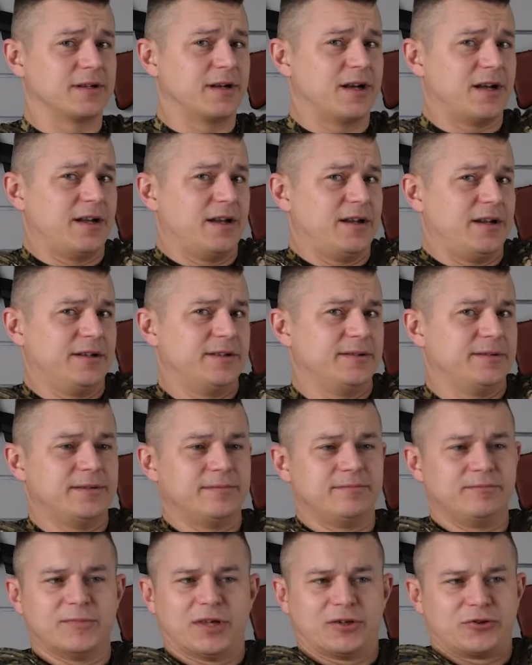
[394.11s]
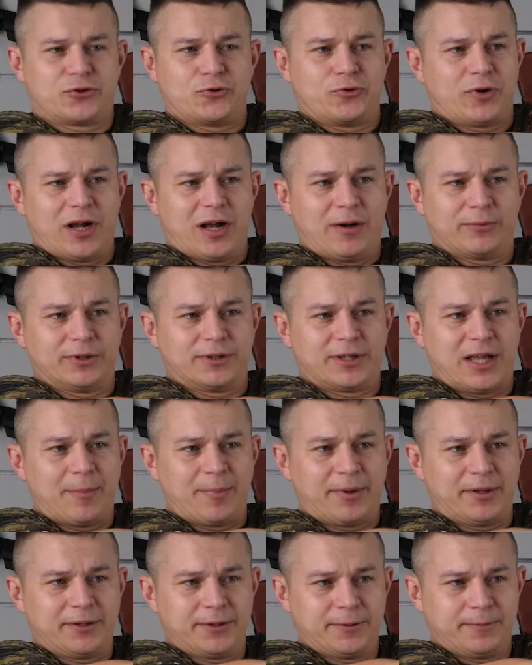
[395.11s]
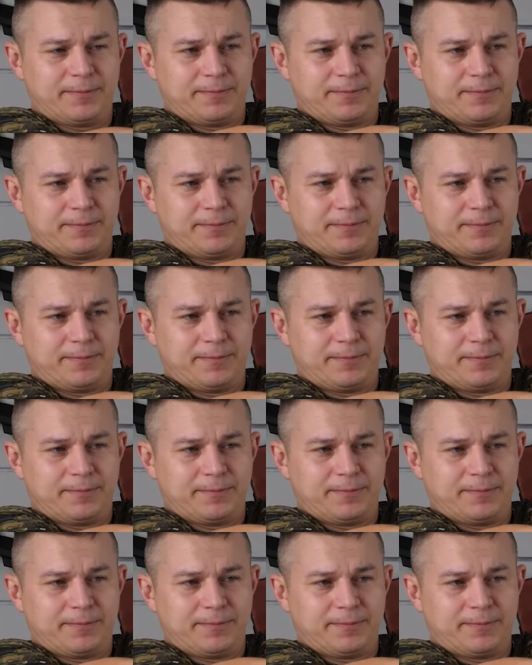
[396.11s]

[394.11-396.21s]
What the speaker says: I'm not sure how that happened.